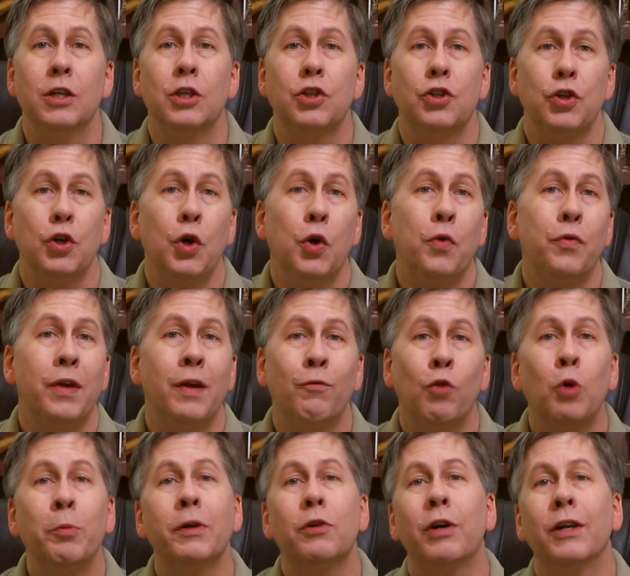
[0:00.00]
so the
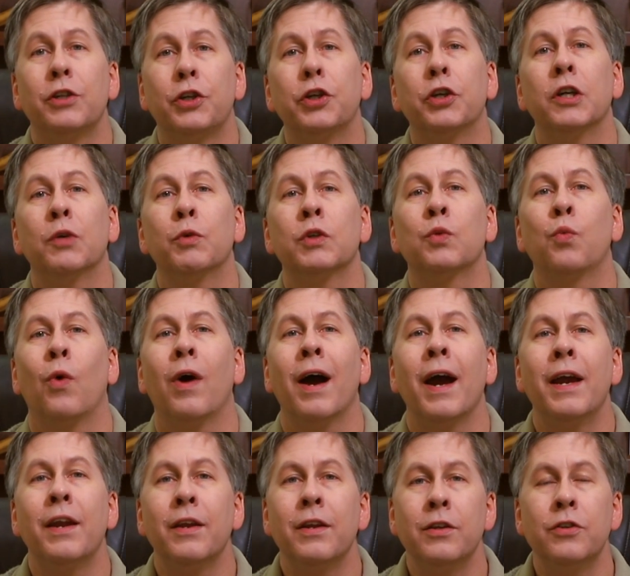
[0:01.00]
enrollment criteria was
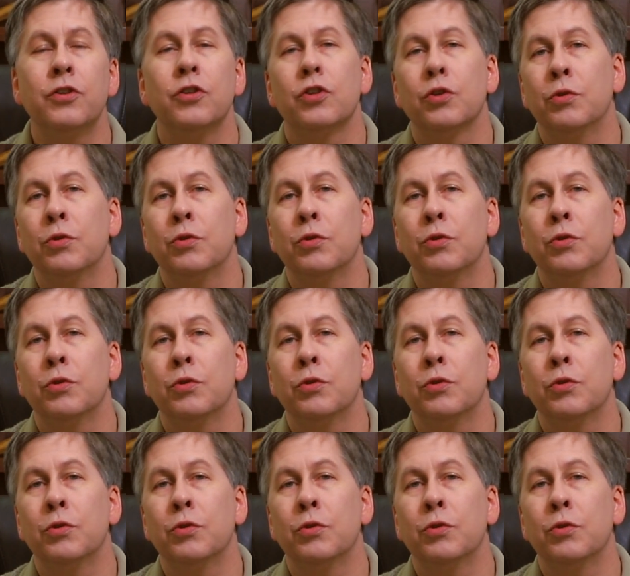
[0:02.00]
widened